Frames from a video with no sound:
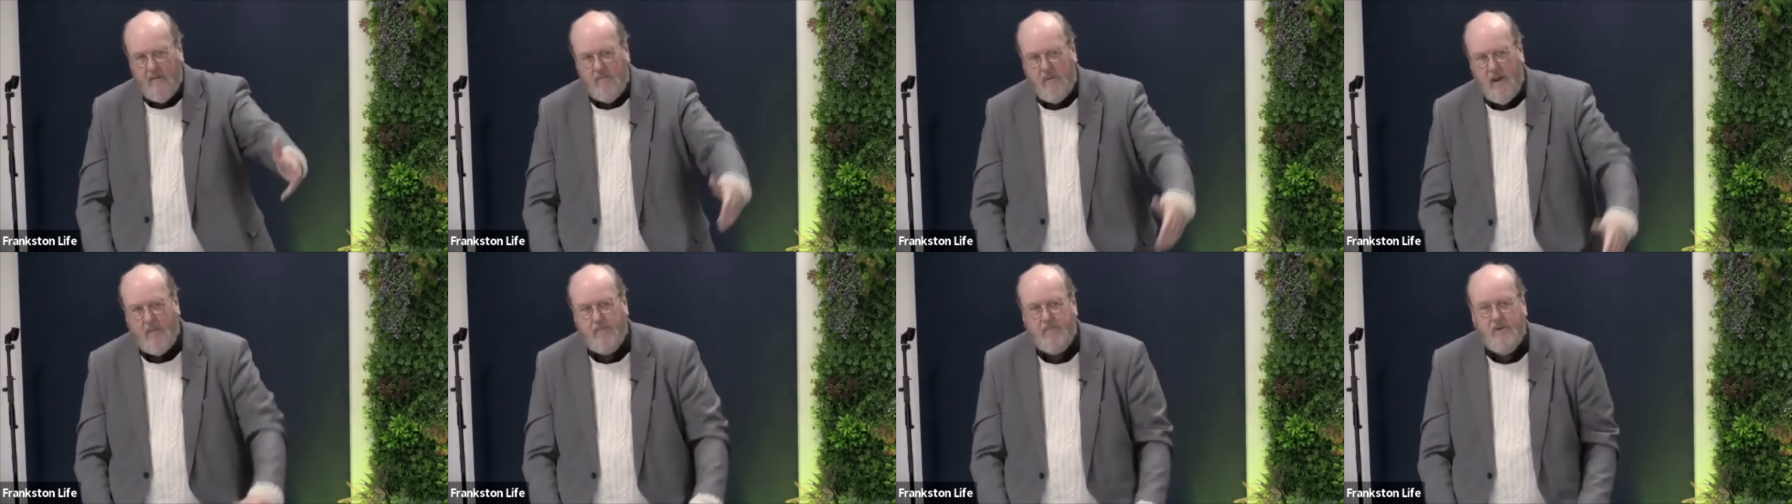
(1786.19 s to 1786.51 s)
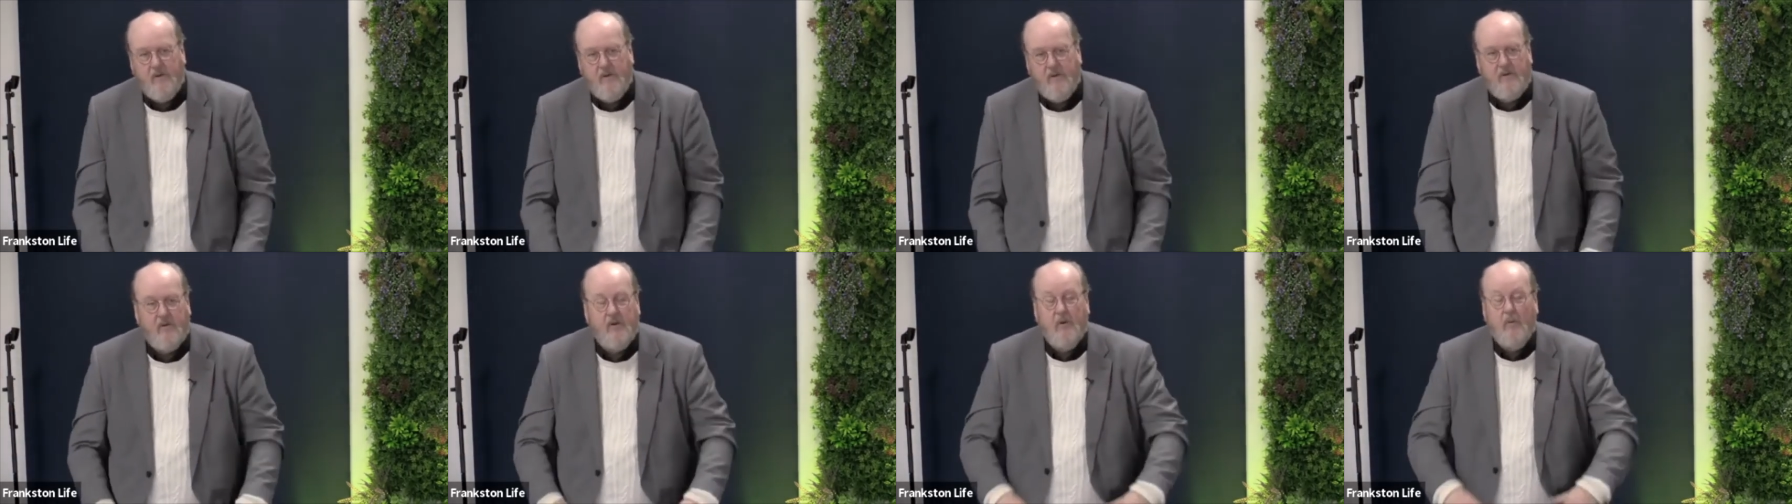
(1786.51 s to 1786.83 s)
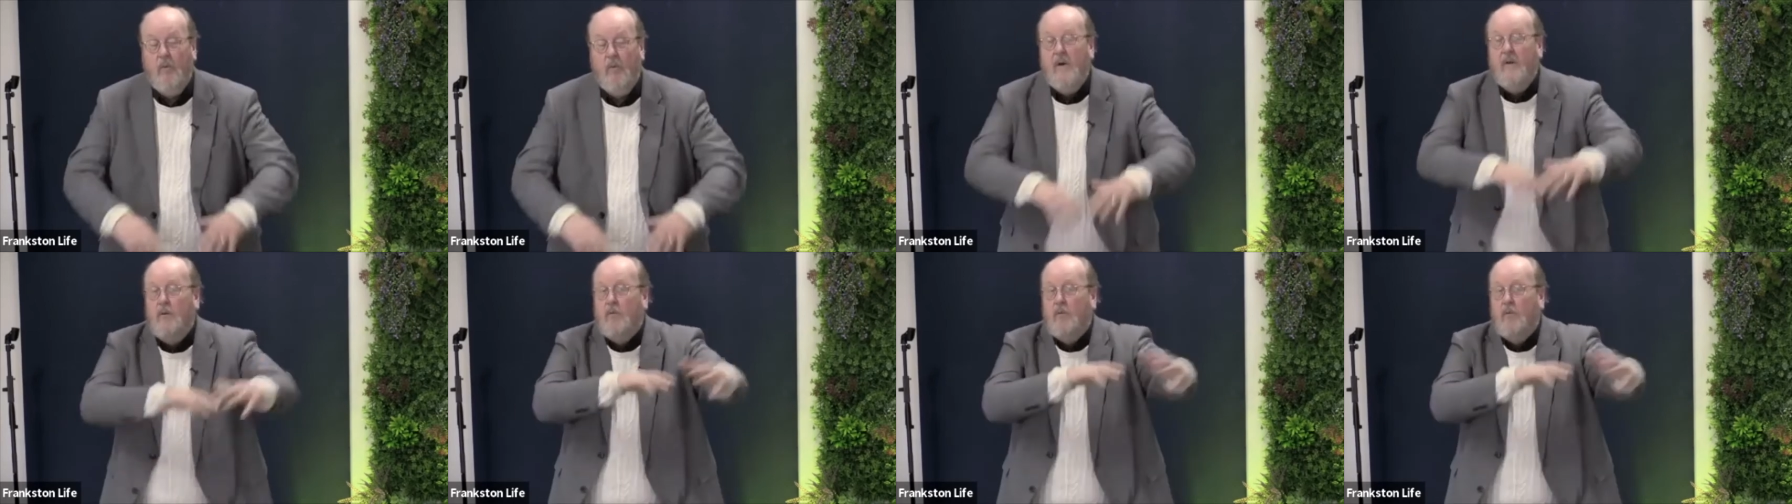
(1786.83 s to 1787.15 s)
Baptist church.
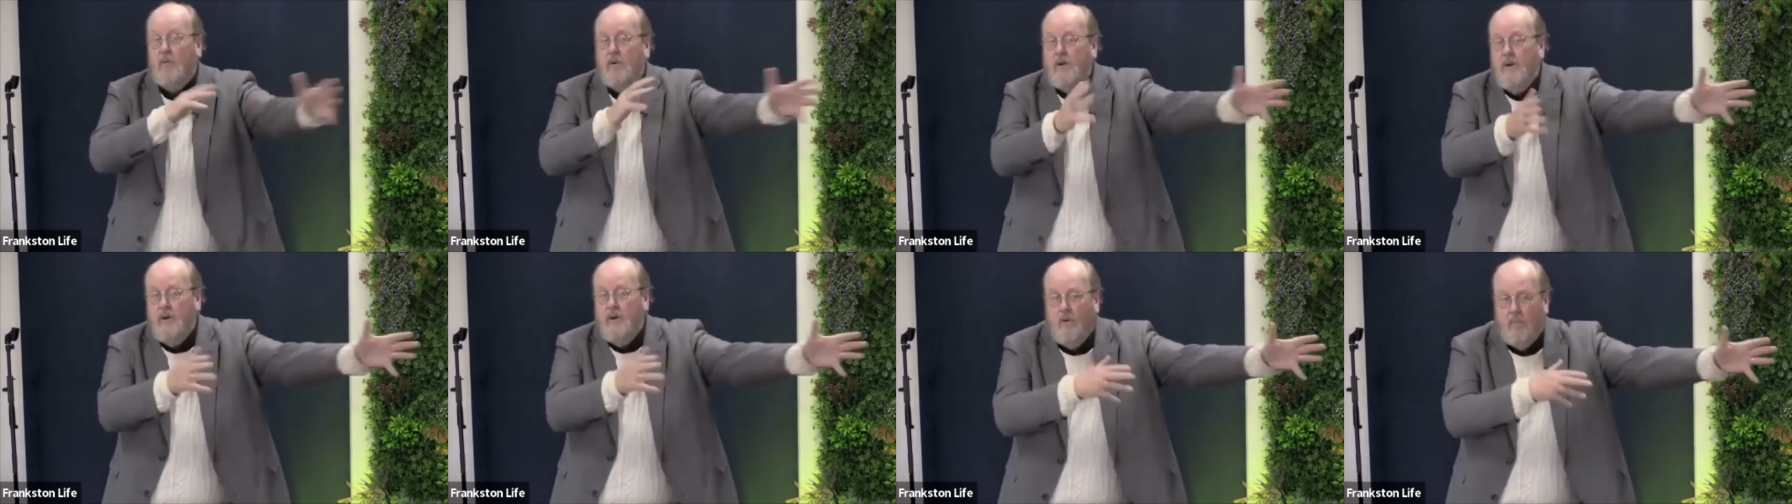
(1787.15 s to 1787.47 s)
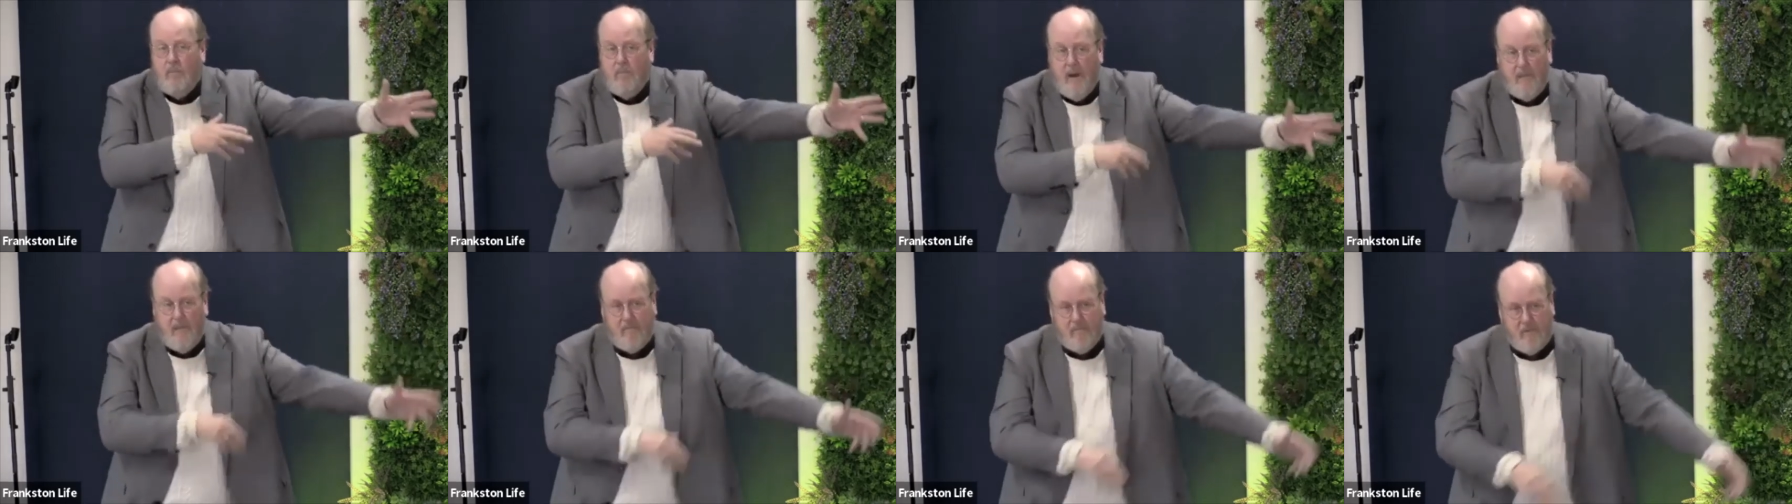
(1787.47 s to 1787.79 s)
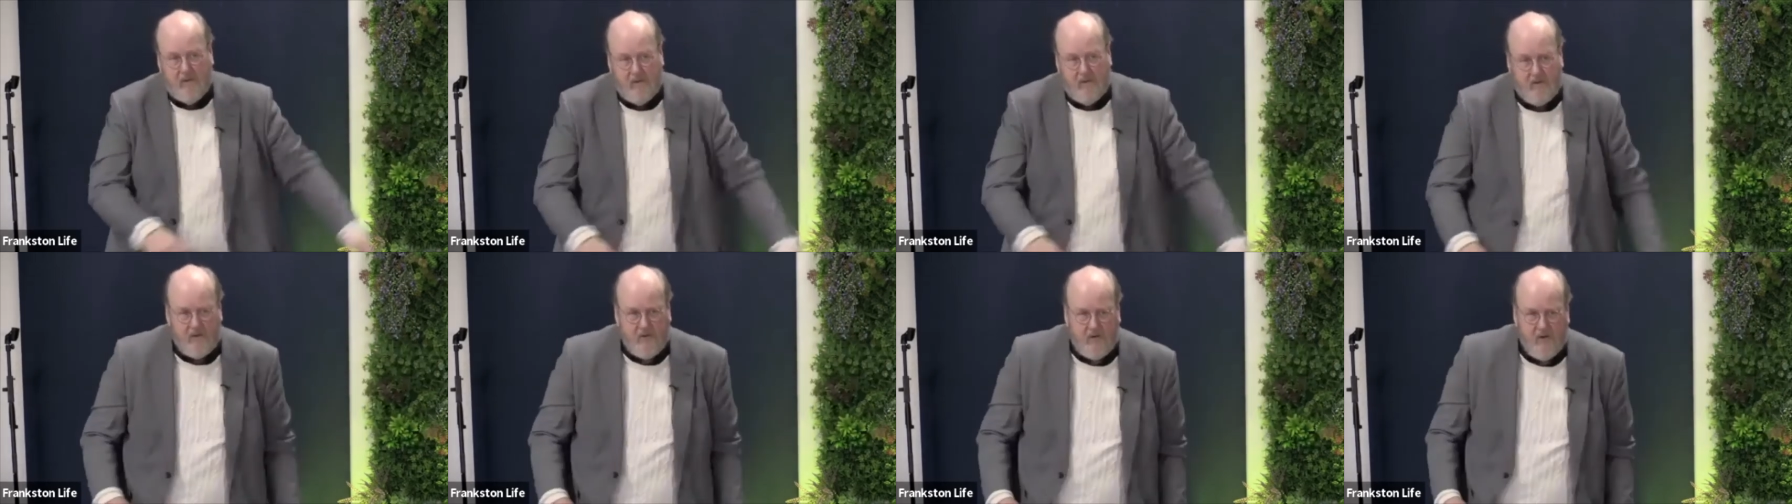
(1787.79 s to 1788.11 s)
We're the real
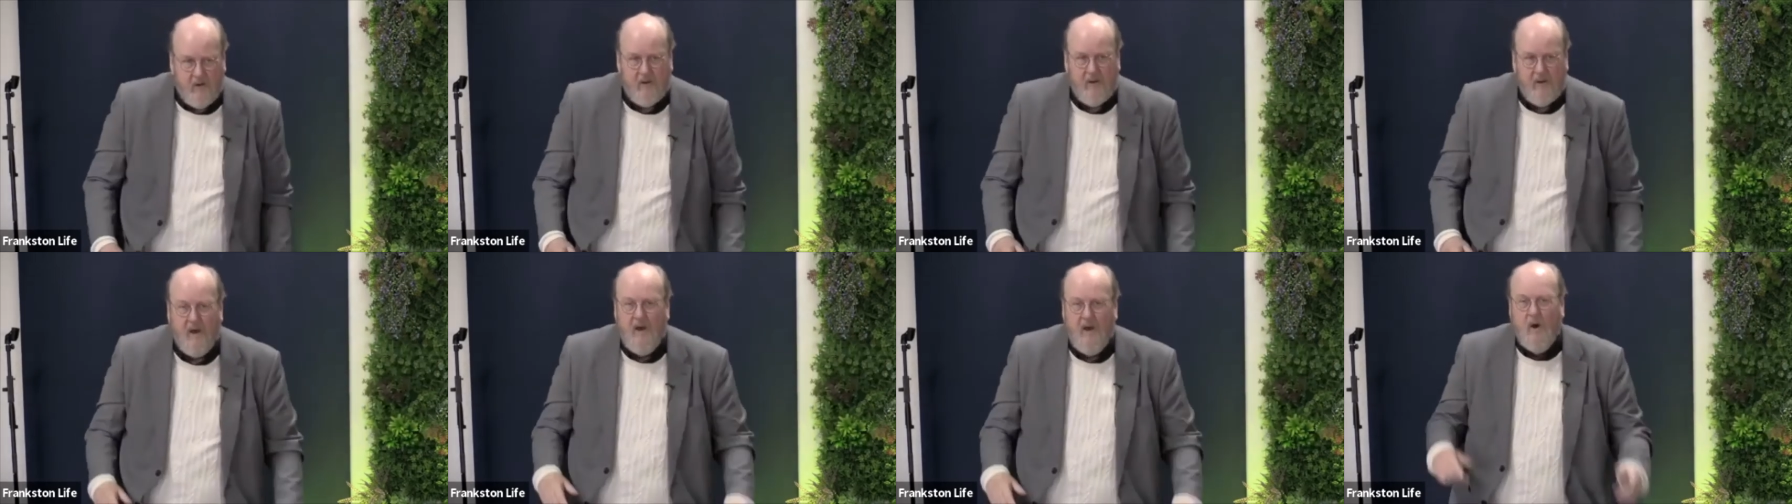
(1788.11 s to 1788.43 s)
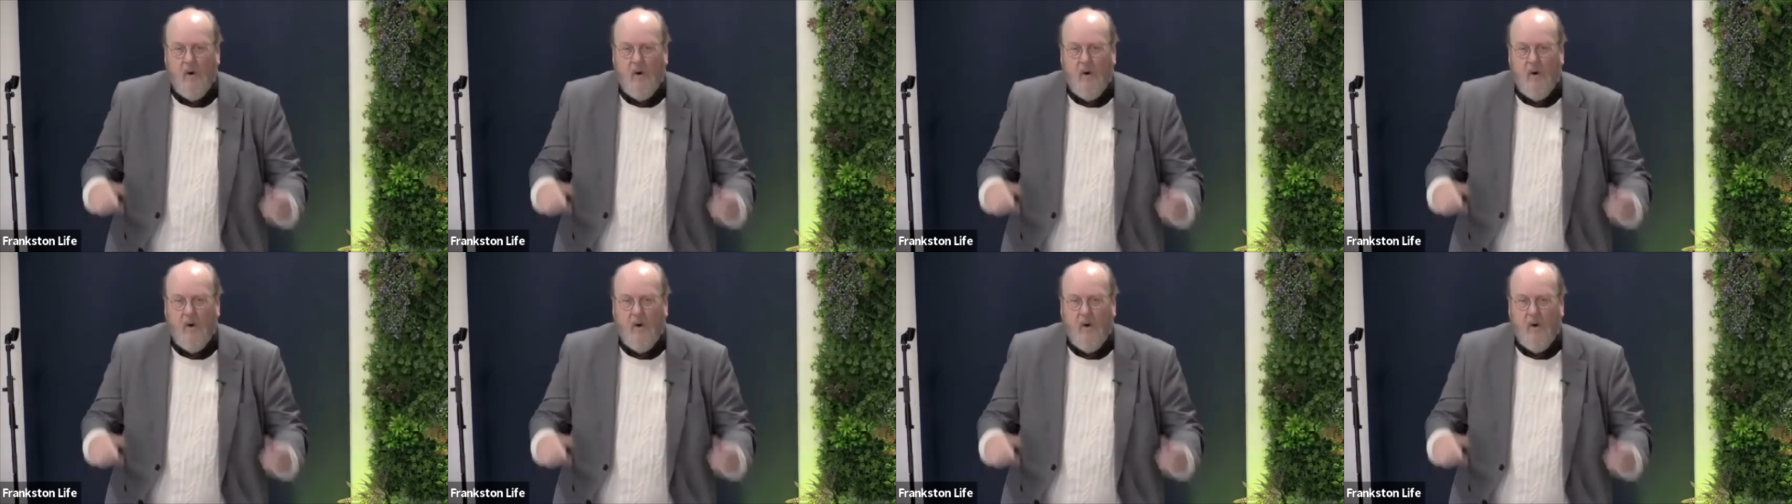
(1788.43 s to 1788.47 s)
Baptist church.